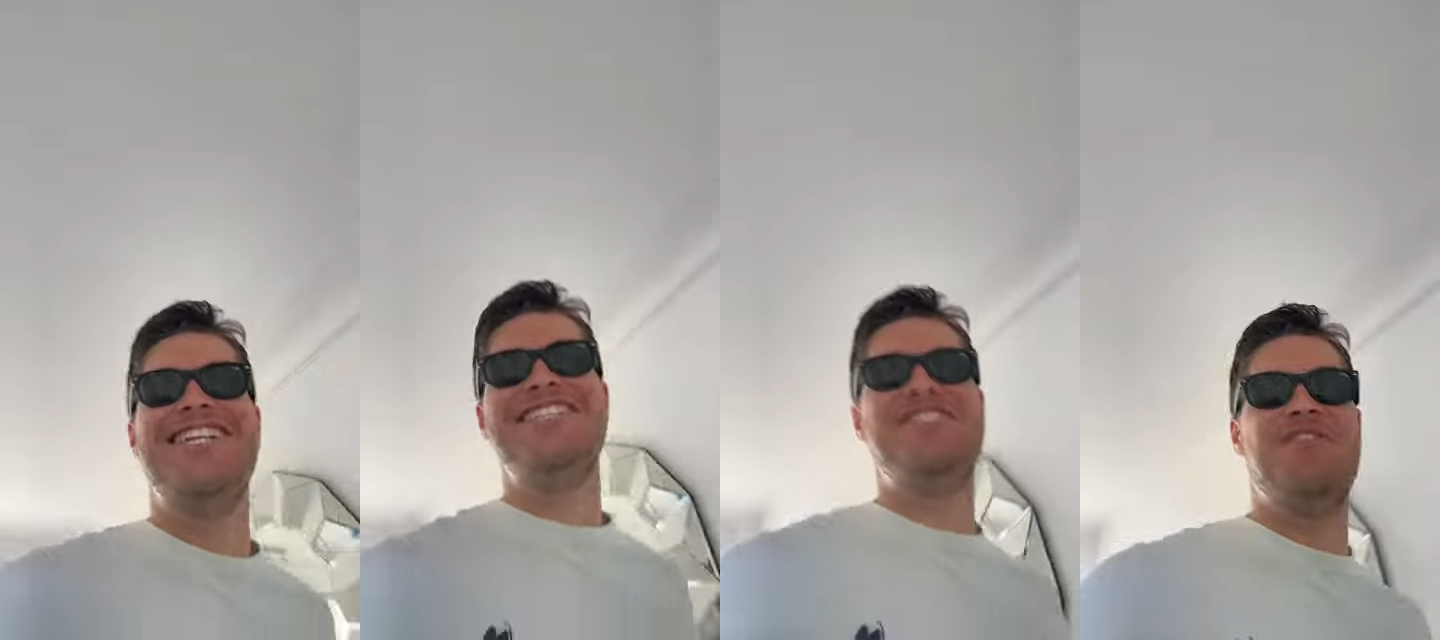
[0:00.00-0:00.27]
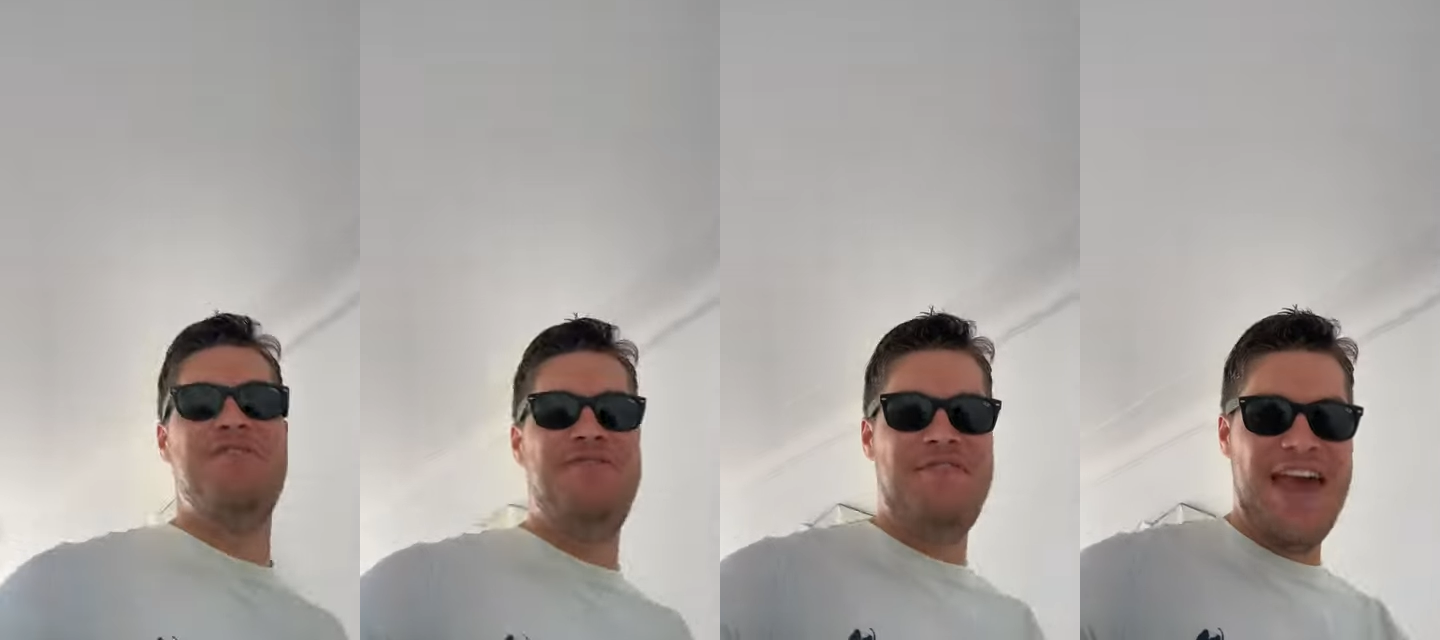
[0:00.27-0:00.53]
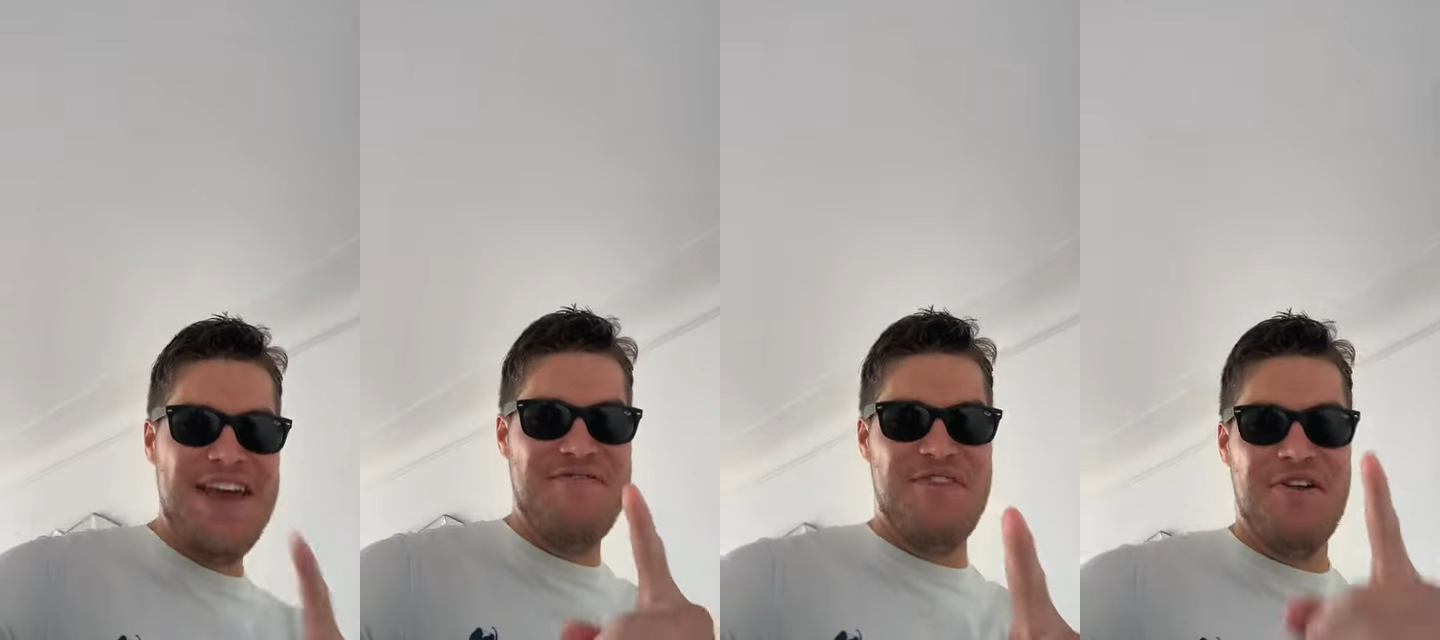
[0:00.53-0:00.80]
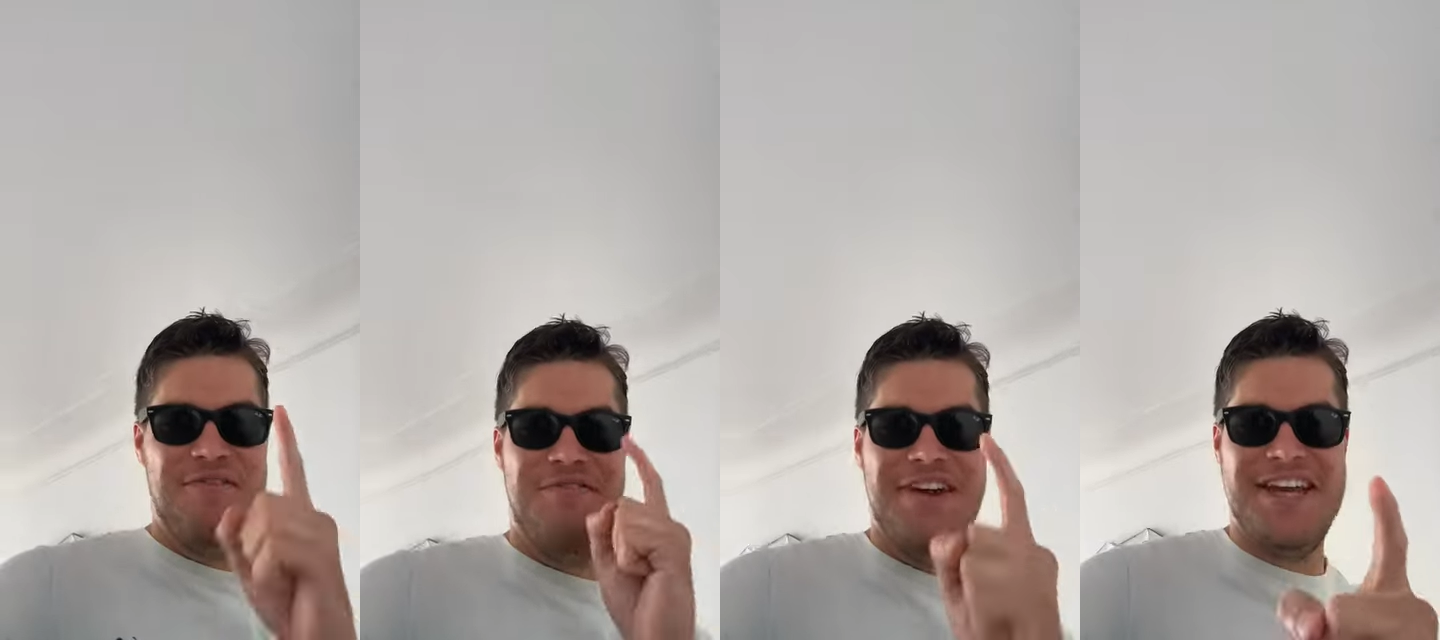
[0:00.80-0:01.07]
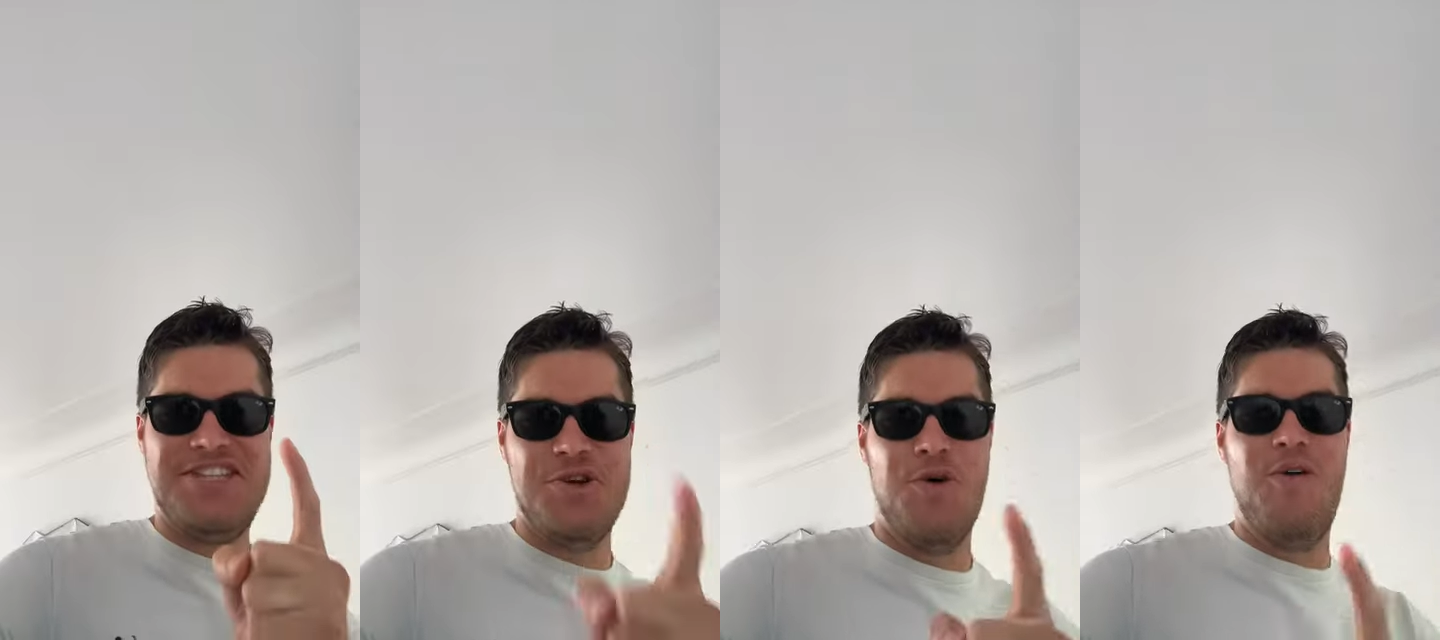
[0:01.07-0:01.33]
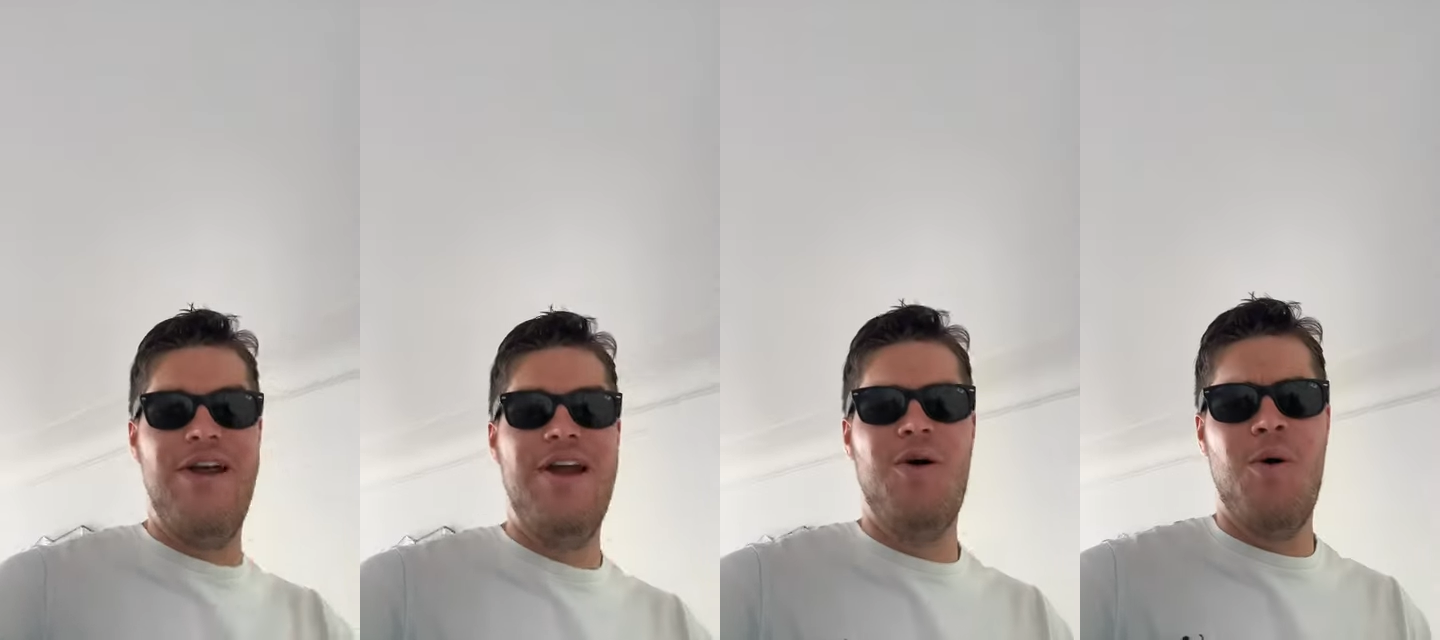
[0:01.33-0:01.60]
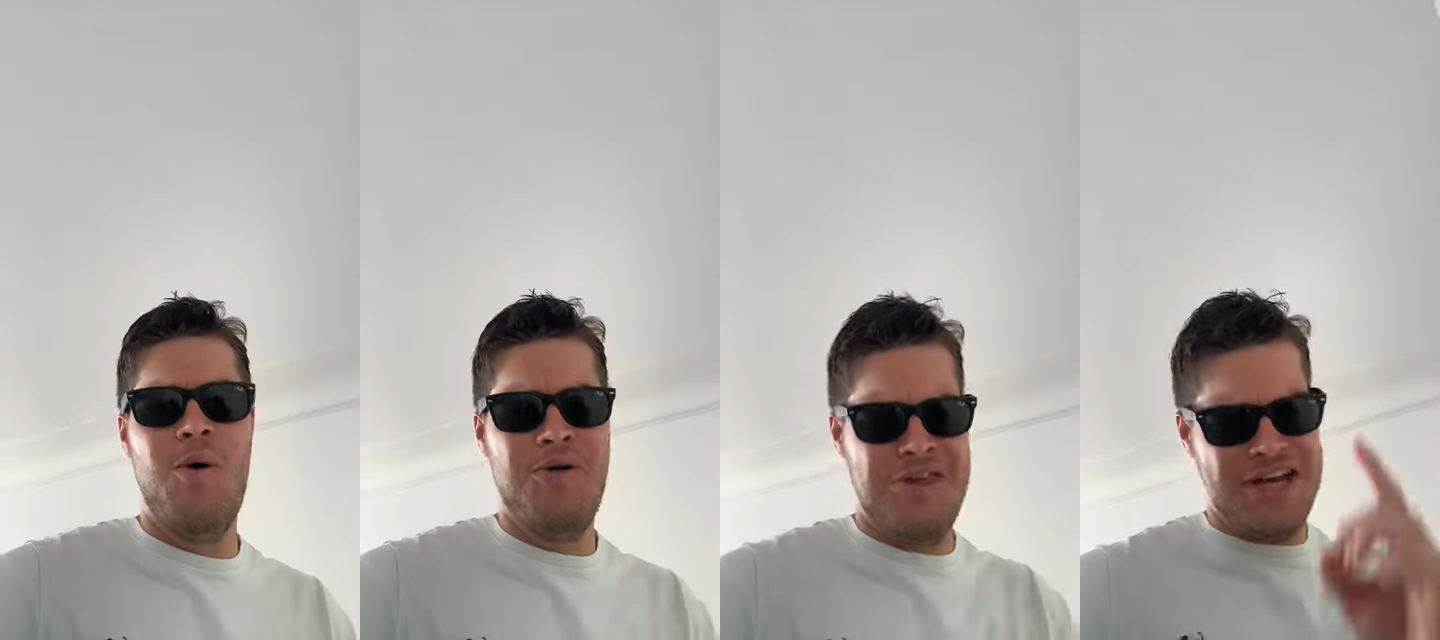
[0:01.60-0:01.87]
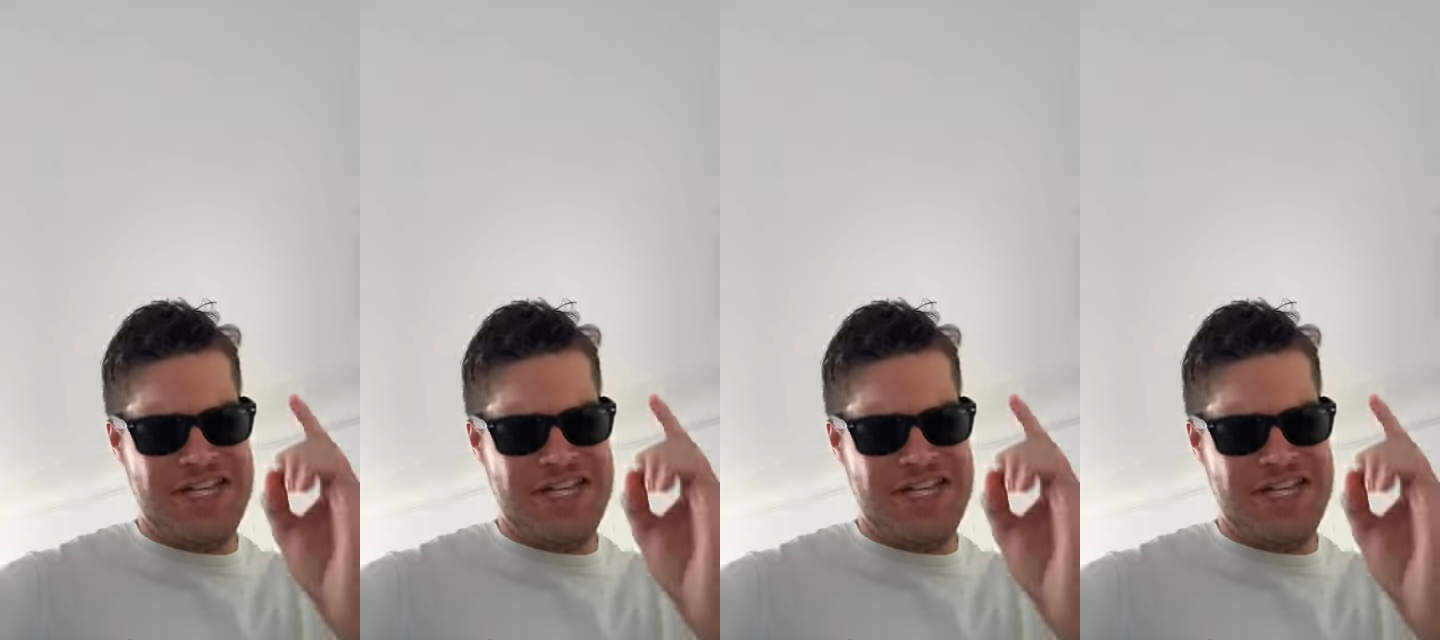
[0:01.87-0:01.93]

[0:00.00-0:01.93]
It is your favourite Victorian author,